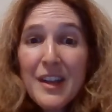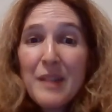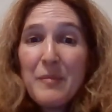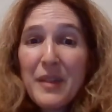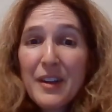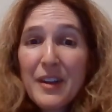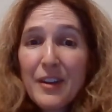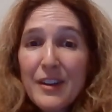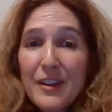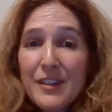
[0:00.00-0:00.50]

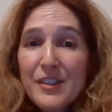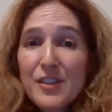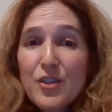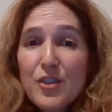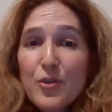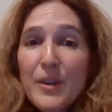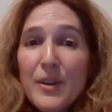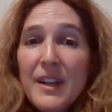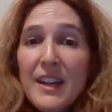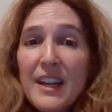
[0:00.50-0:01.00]
because
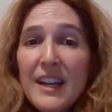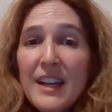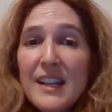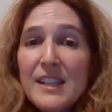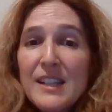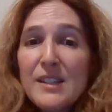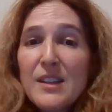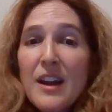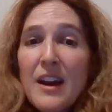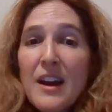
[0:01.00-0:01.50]
treating
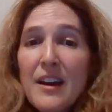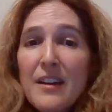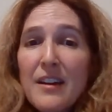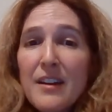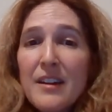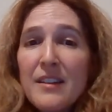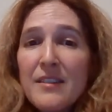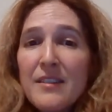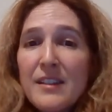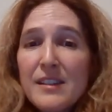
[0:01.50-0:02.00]
kids
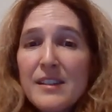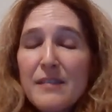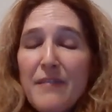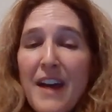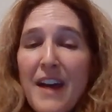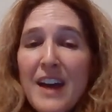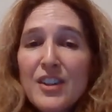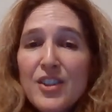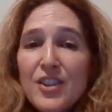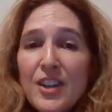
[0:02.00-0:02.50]
in this
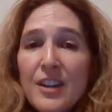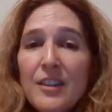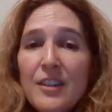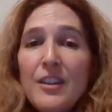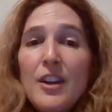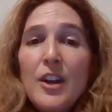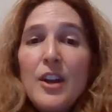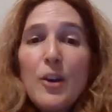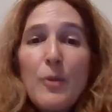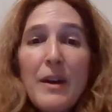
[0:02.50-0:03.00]
fashion
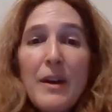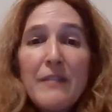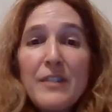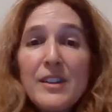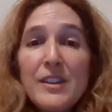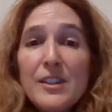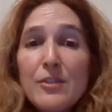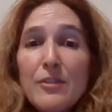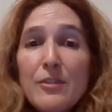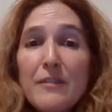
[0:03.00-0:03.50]
who have a
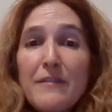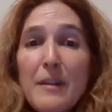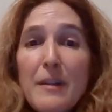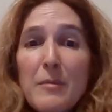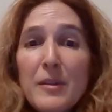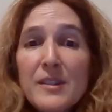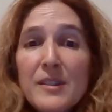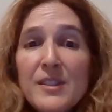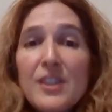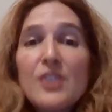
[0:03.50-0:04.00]
history of
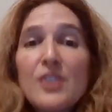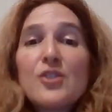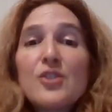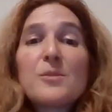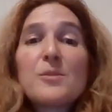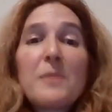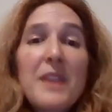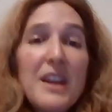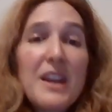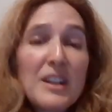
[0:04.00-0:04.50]
febrile
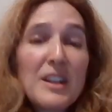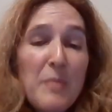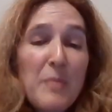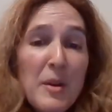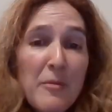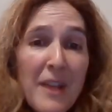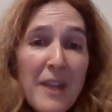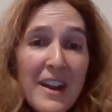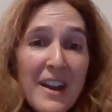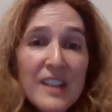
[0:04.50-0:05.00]
seizures with
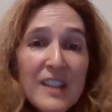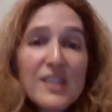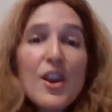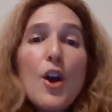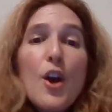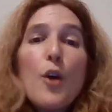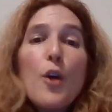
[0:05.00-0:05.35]
antipyretics